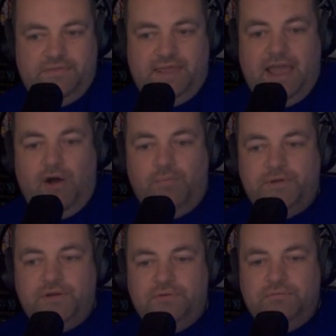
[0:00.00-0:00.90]
They
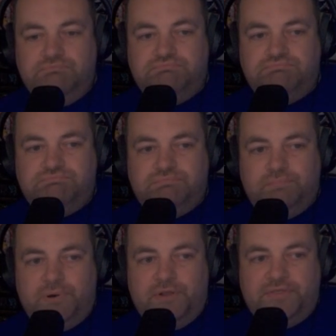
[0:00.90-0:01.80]
help you,
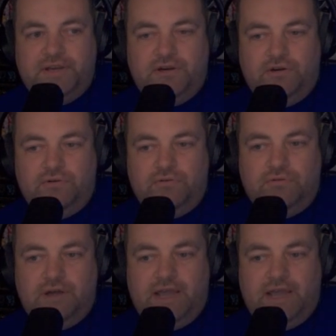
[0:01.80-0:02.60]
but they don't